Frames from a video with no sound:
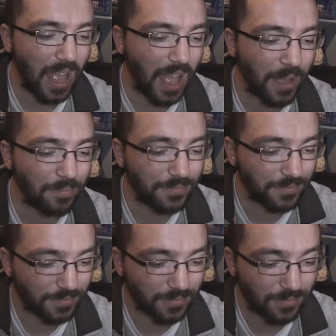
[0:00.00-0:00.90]
And
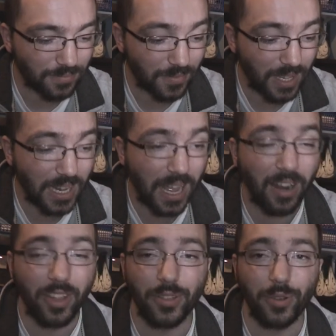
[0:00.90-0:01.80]

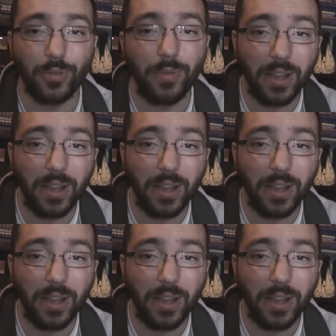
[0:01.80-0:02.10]
I thought,